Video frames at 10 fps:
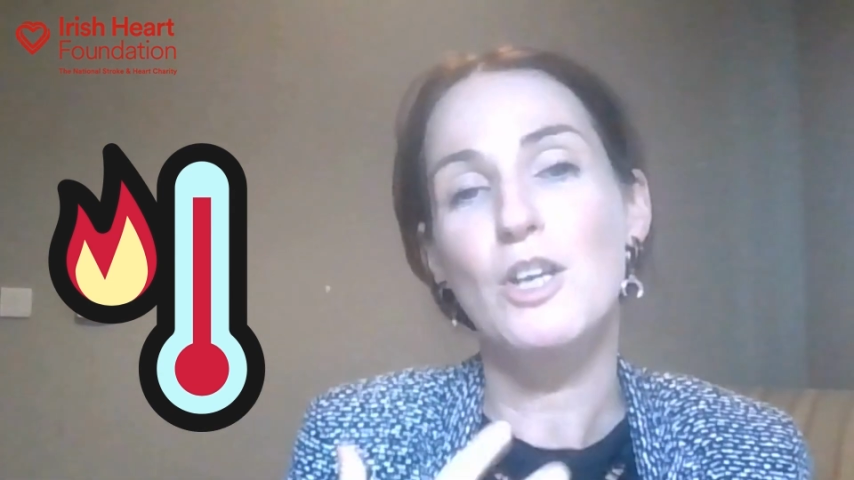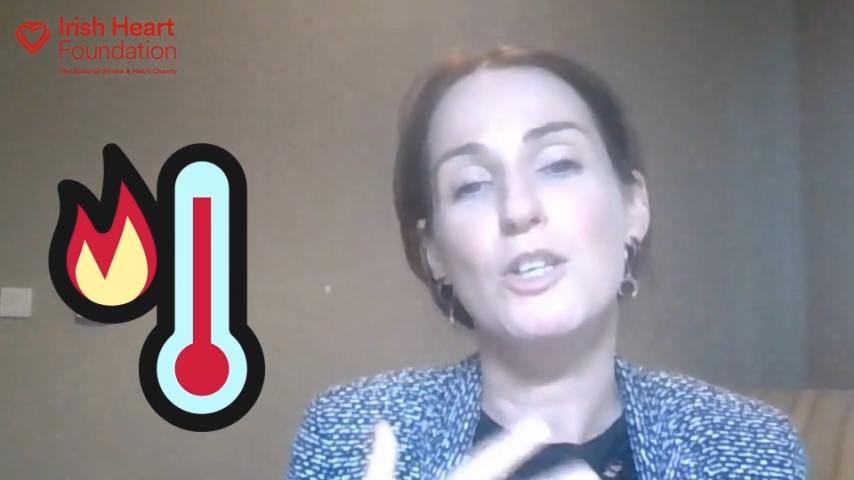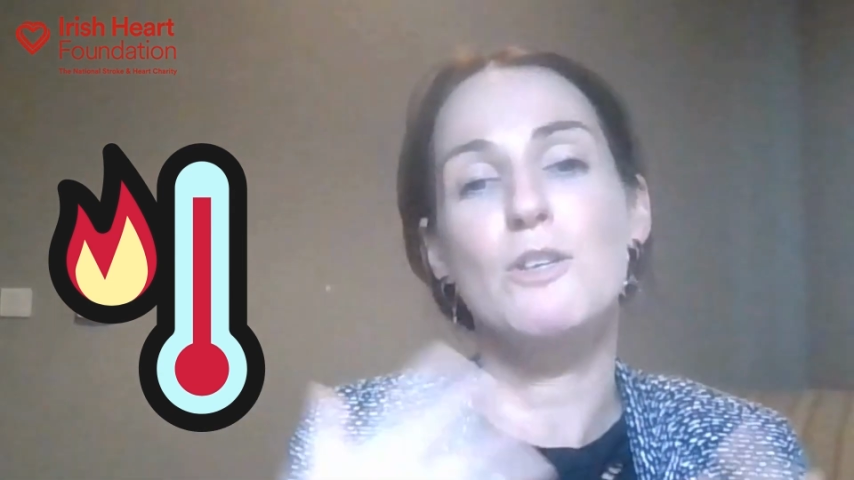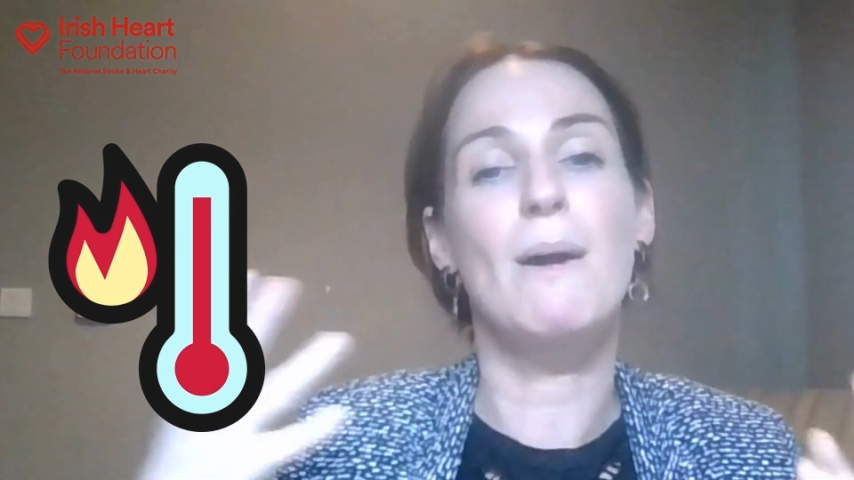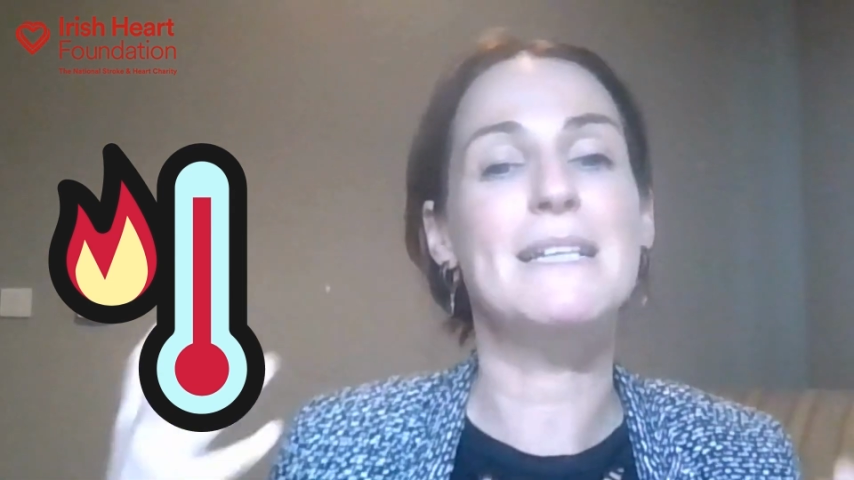
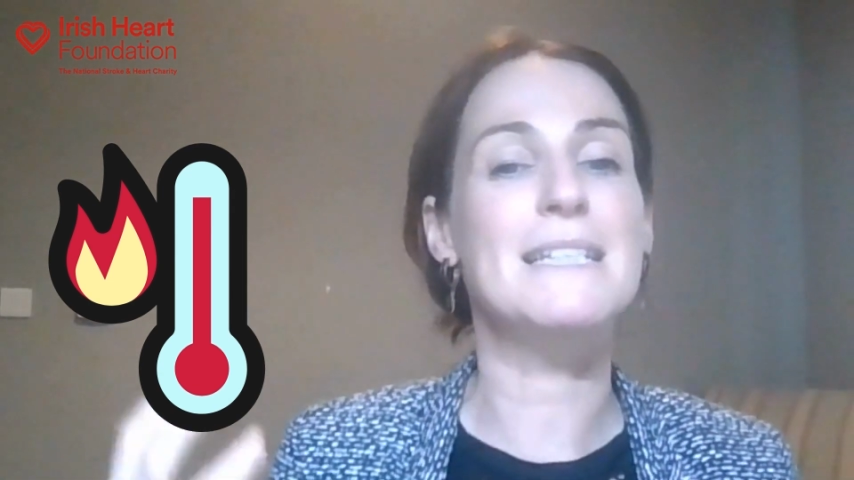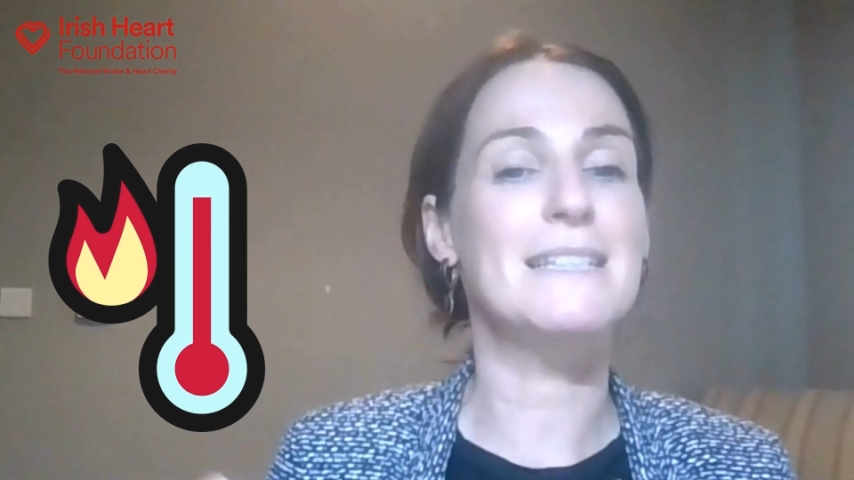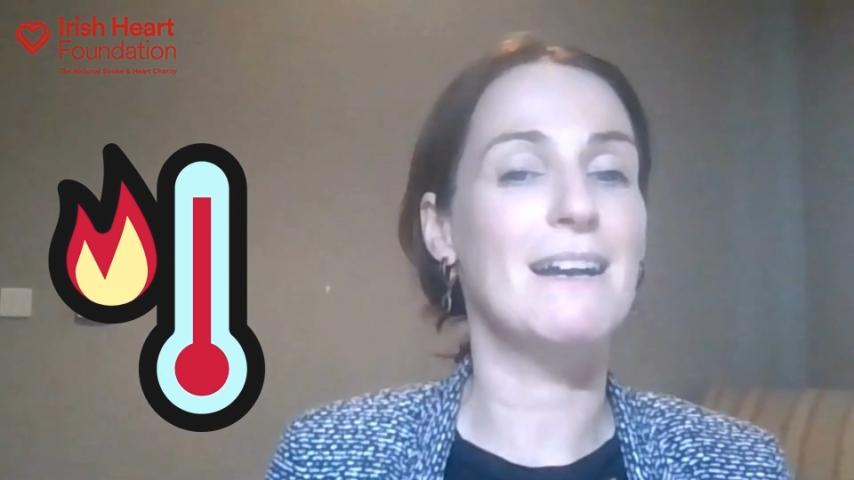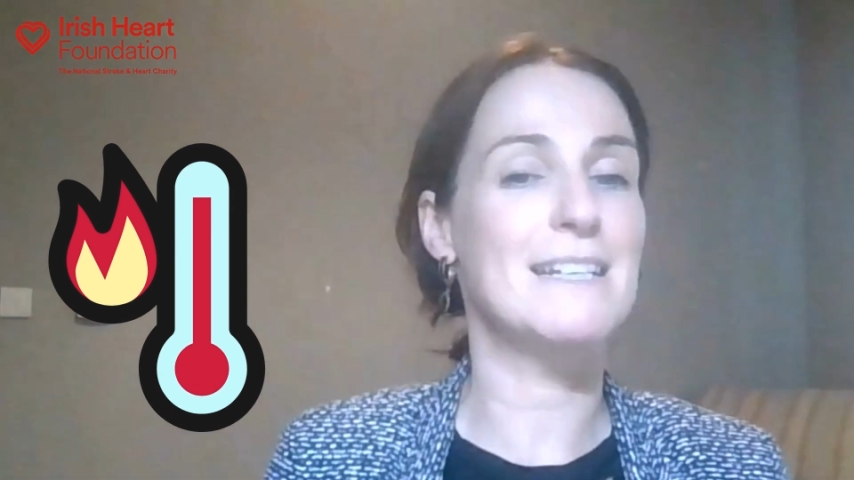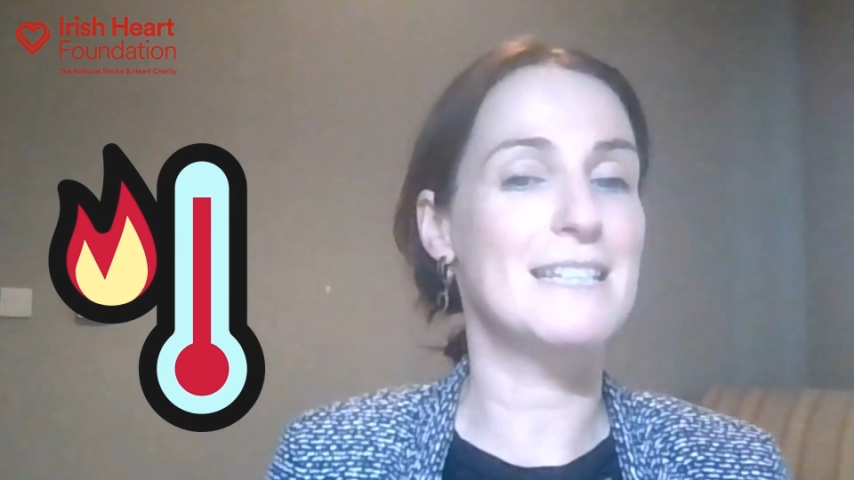you might
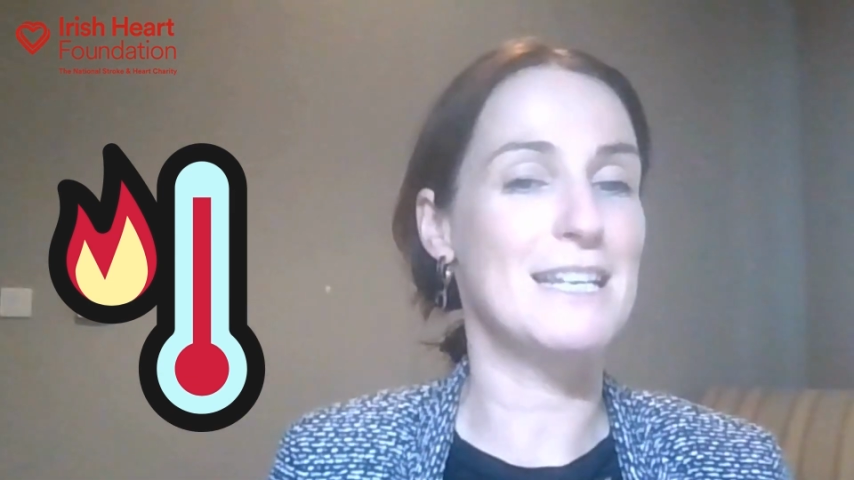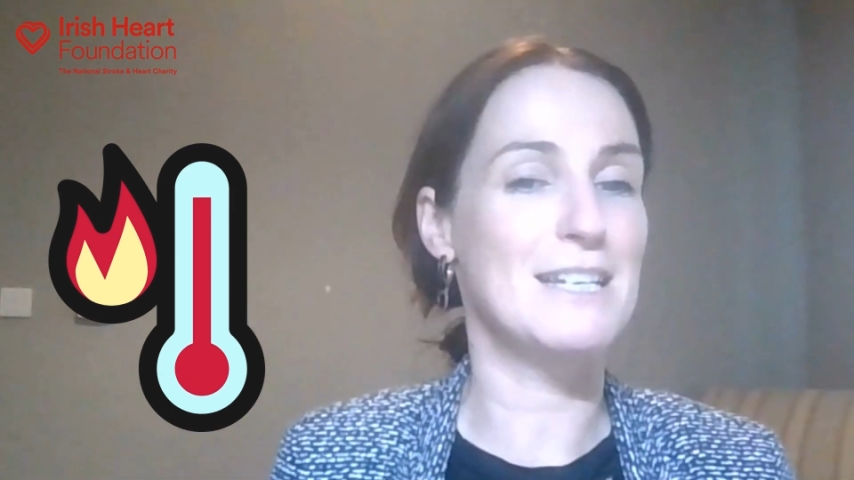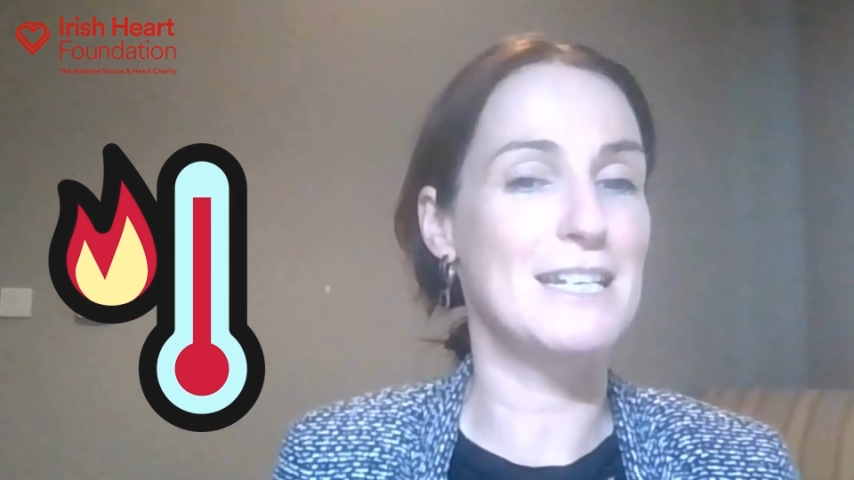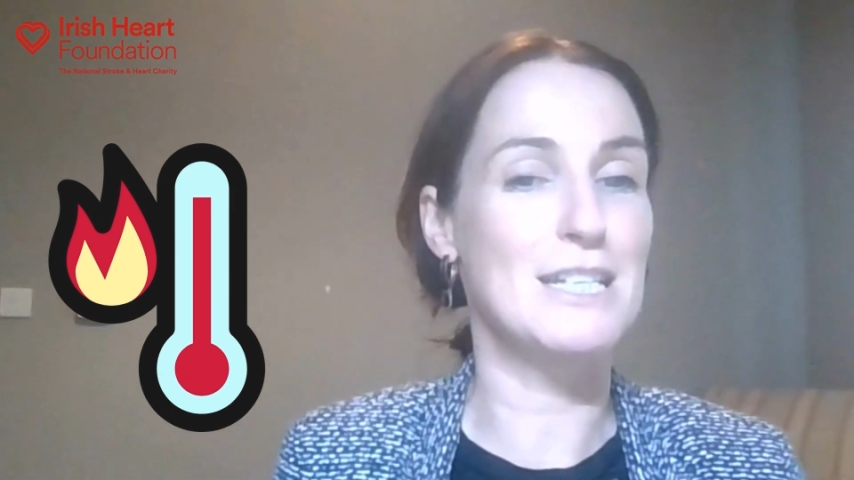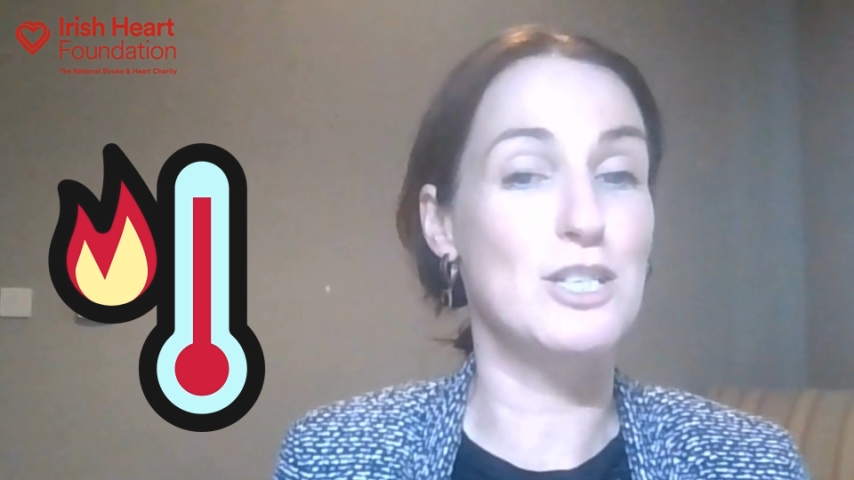decide that you
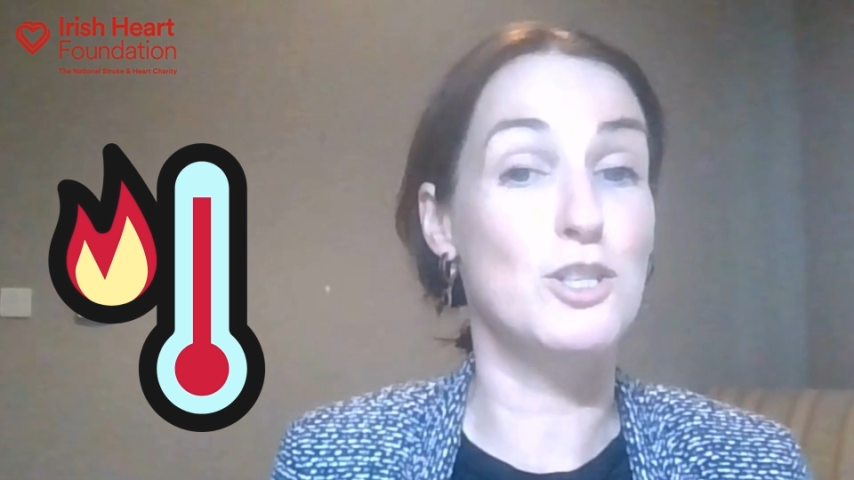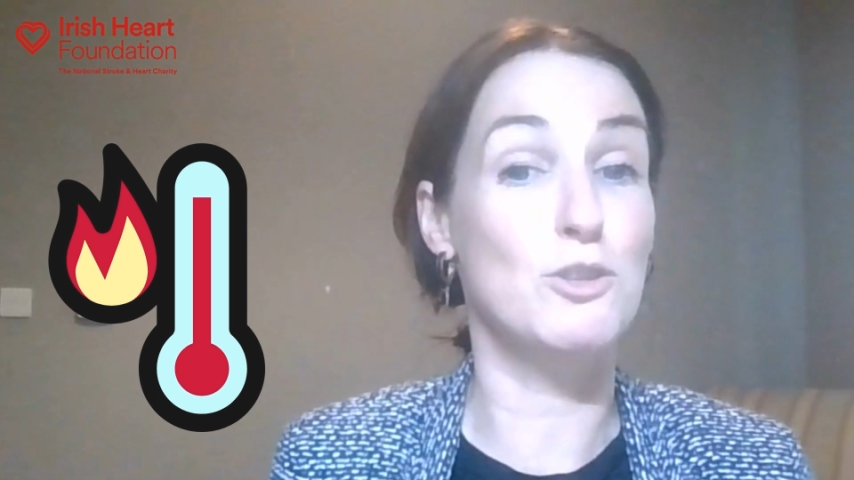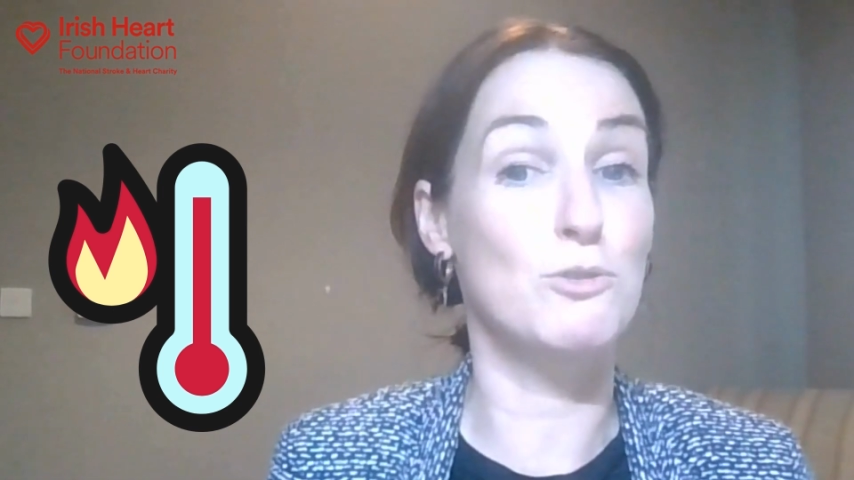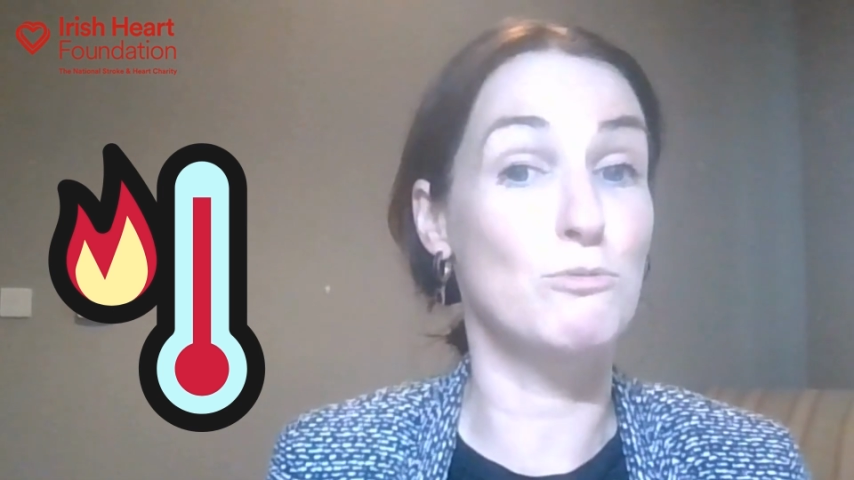need to